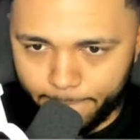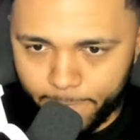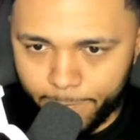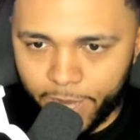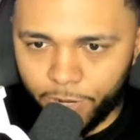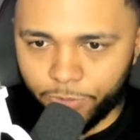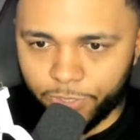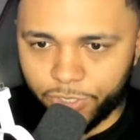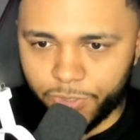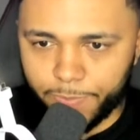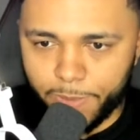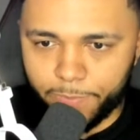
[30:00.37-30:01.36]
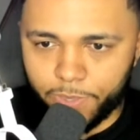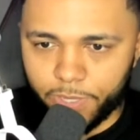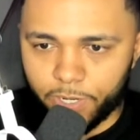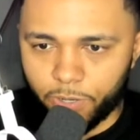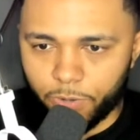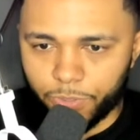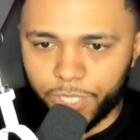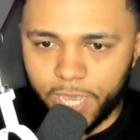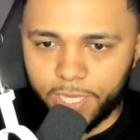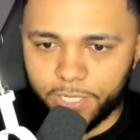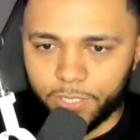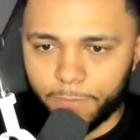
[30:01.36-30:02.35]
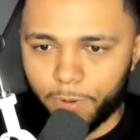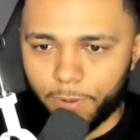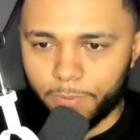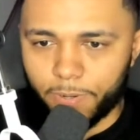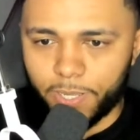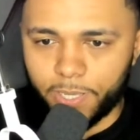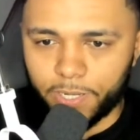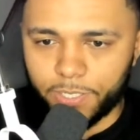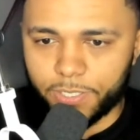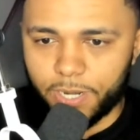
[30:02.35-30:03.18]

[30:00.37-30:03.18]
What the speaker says: Mate, no disrespect, but the negotiators are probably English.